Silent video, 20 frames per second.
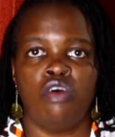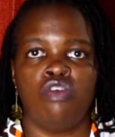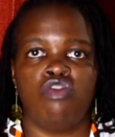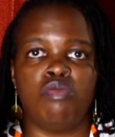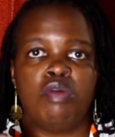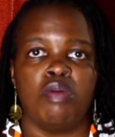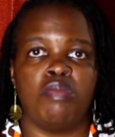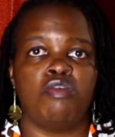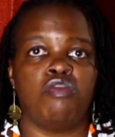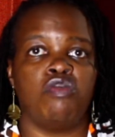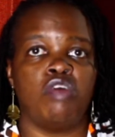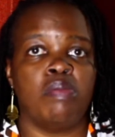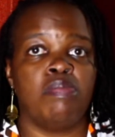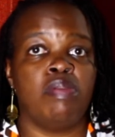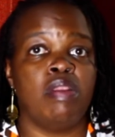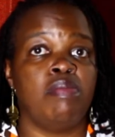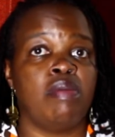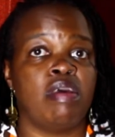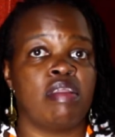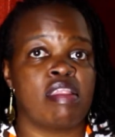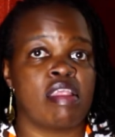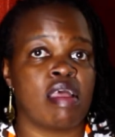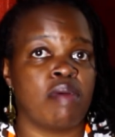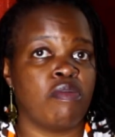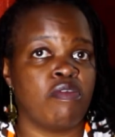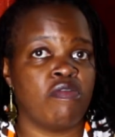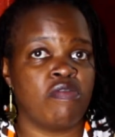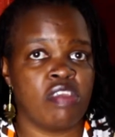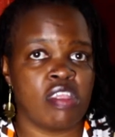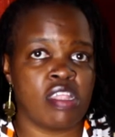to be able to implement some
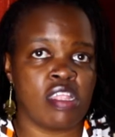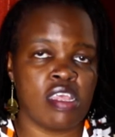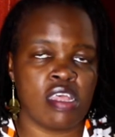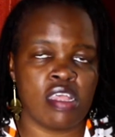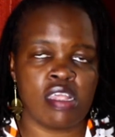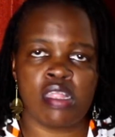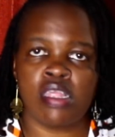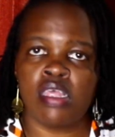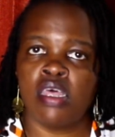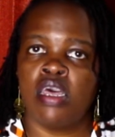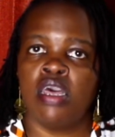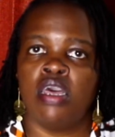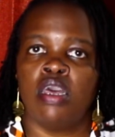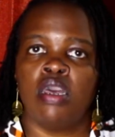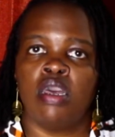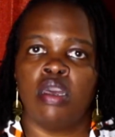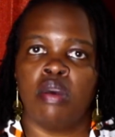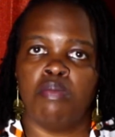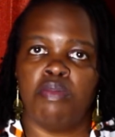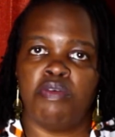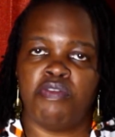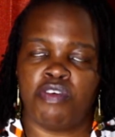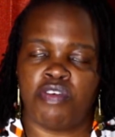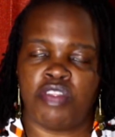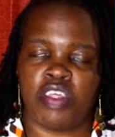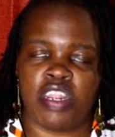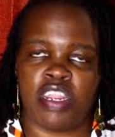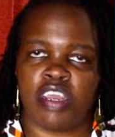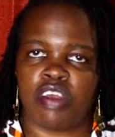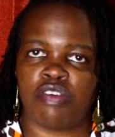of these things before
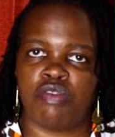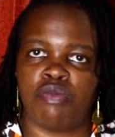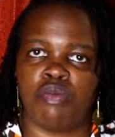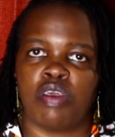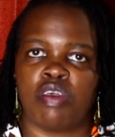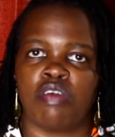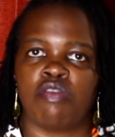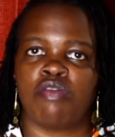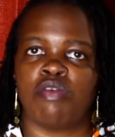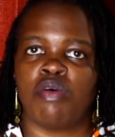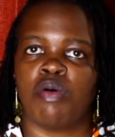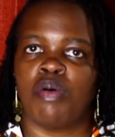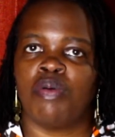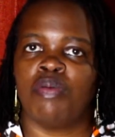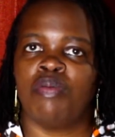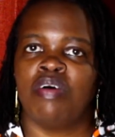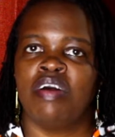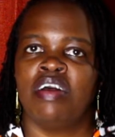the next week. So